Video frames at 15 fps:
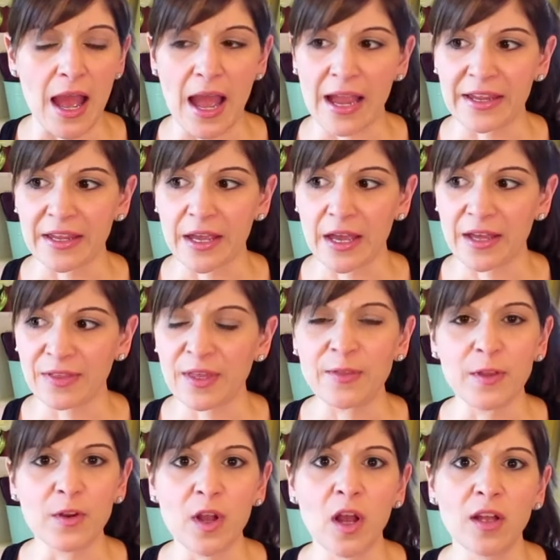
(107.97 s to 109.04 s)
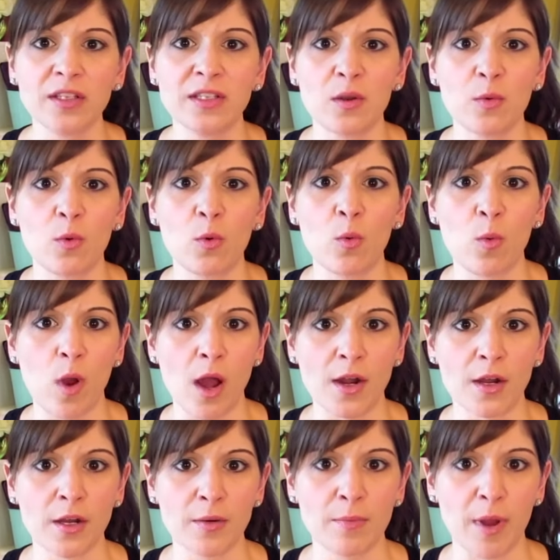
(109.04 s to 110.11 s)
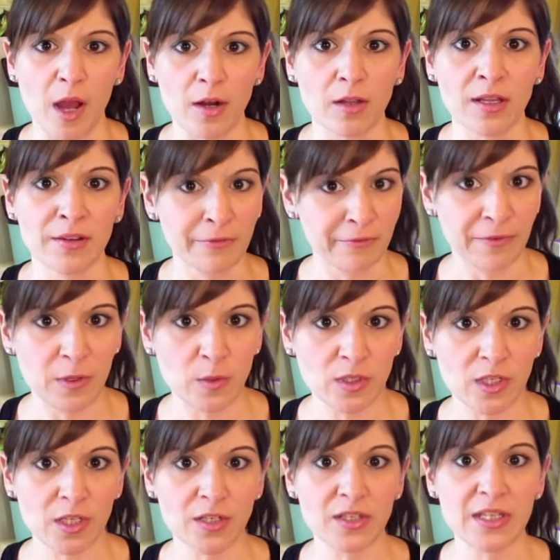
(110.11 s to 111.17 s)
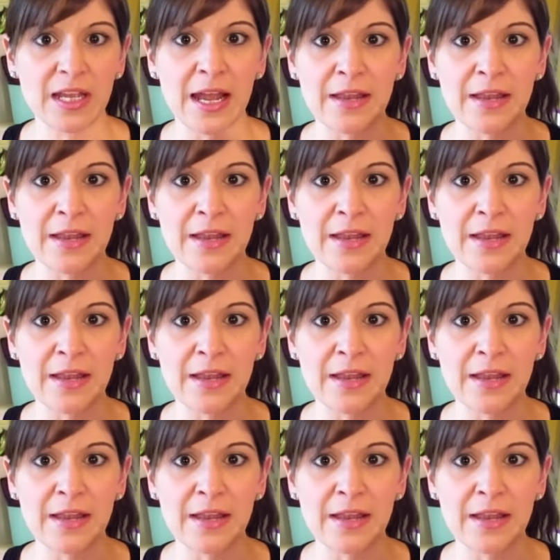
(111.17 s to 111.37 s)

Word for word: I, I think they're called water bottle infusers